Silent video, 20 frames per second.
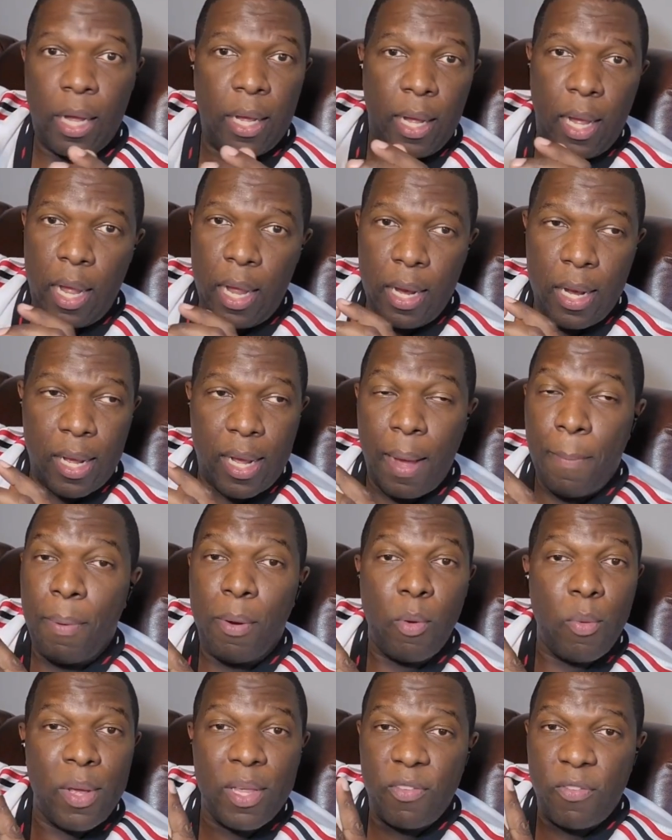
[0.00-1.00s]
in a couple
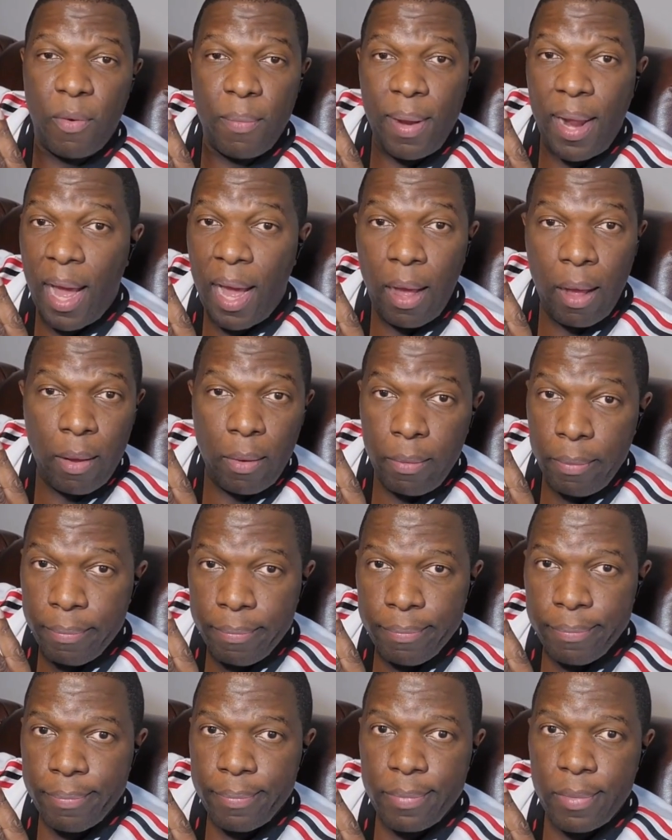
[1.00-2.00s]
of weeks from now,
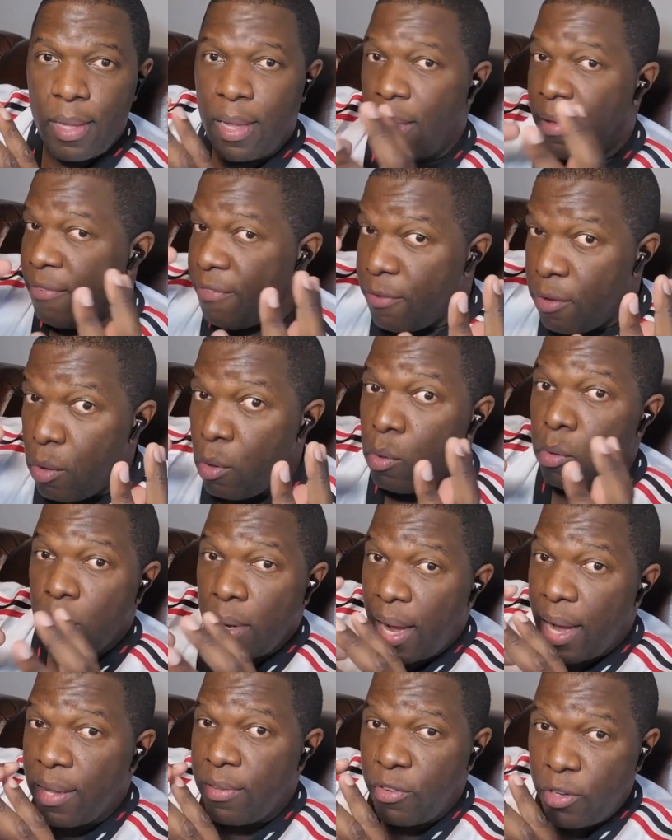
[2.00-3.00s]
if you
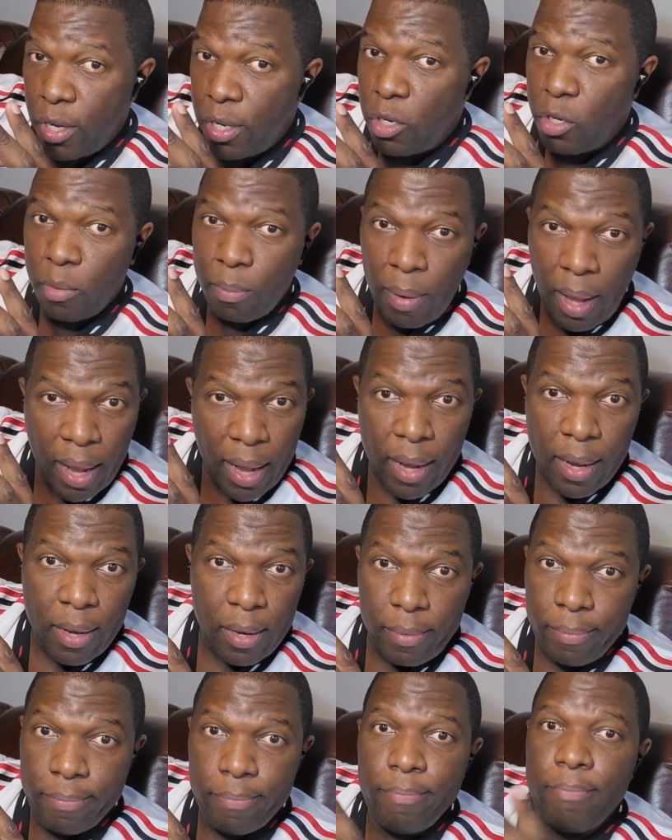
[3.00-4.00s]
guys change your mind,
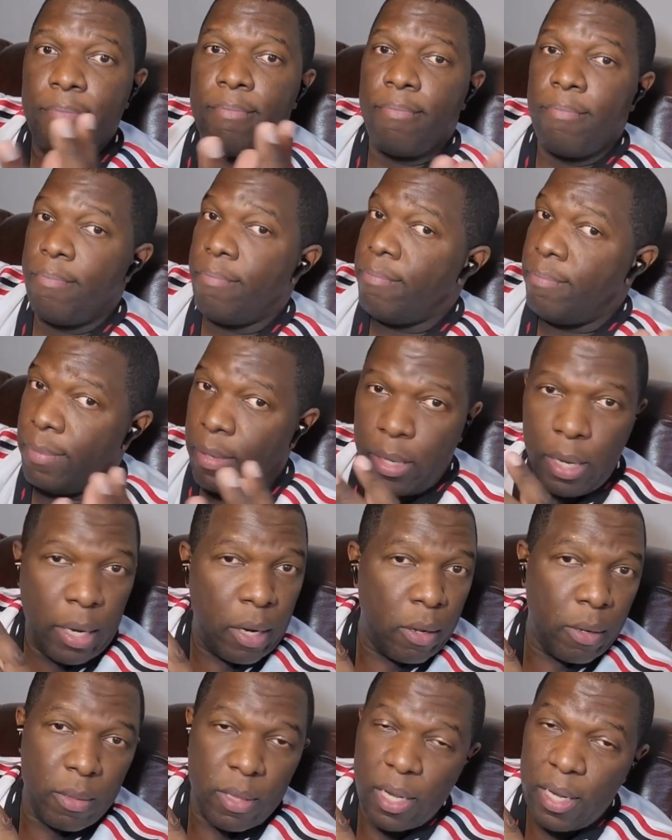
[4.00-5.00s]
you
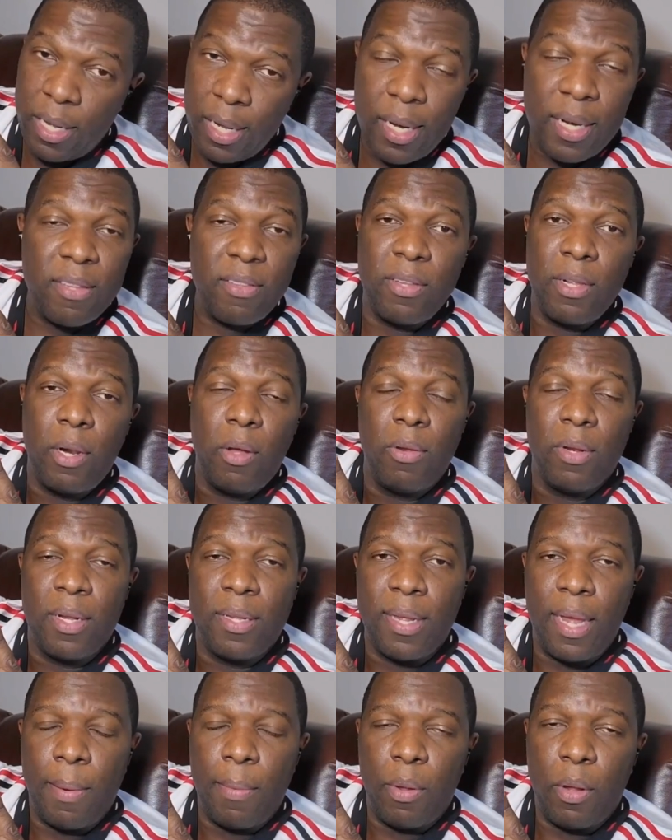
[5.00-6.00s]
know, the deal is still on the
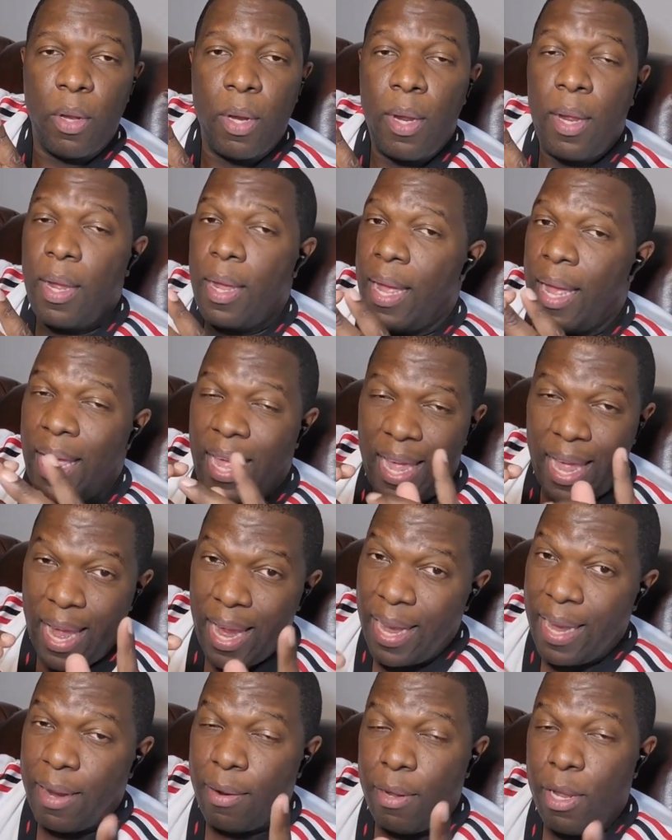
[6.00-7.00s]
table.
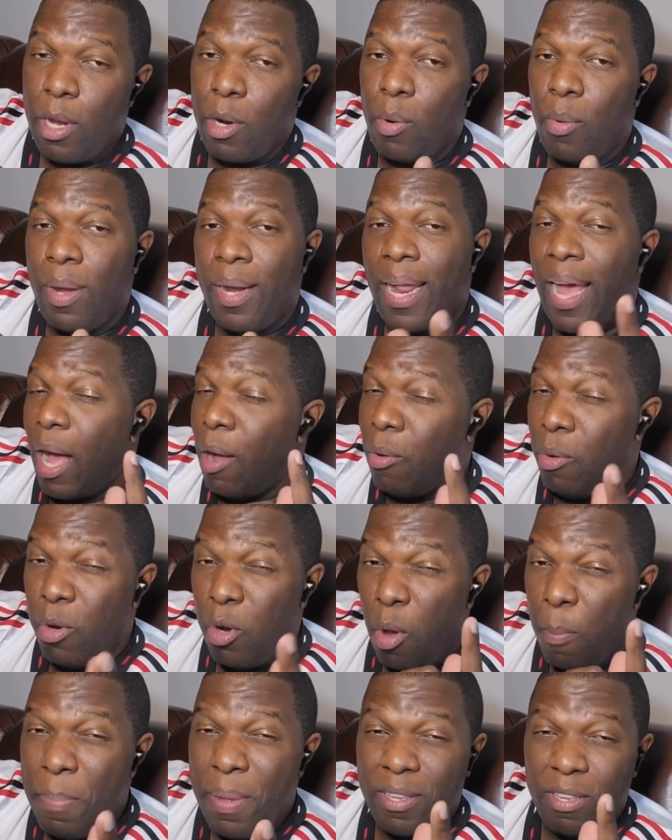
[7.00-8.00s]
And you know what? I will
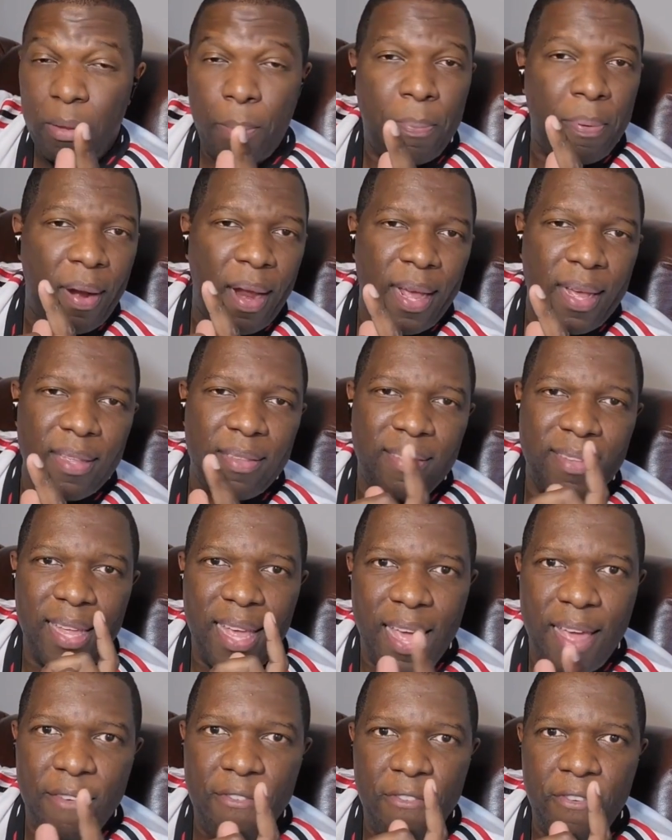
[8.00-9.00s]
not be surprised
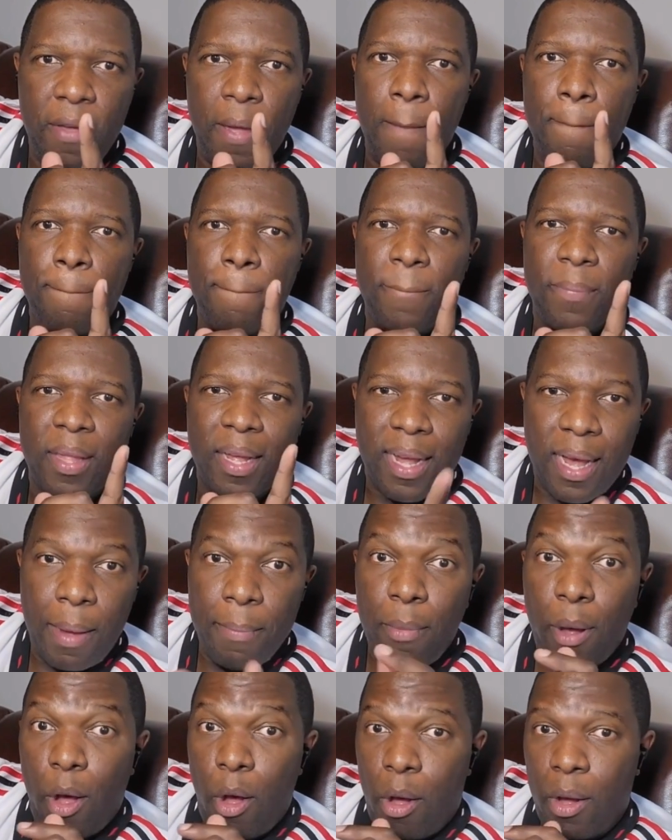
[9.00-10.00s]
if
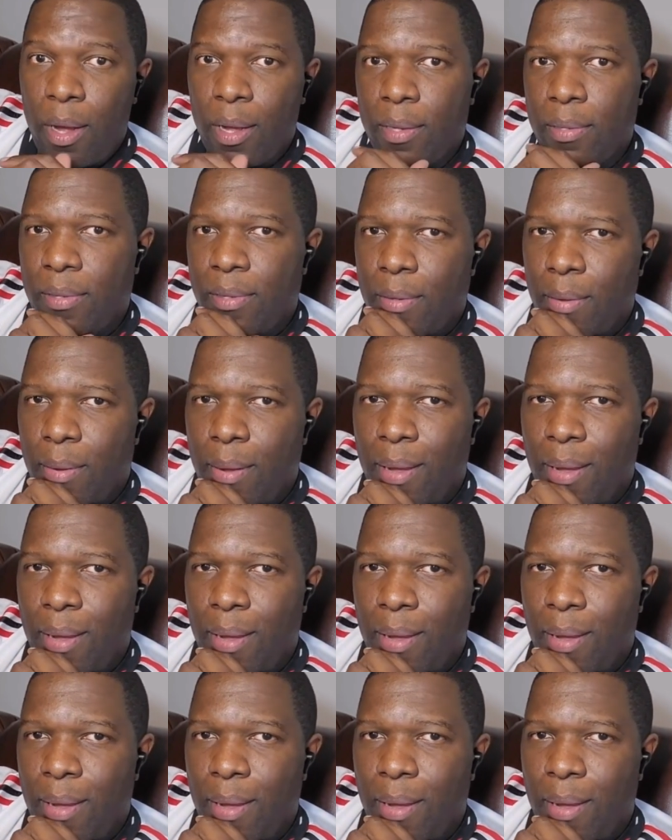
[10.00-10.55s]
come August,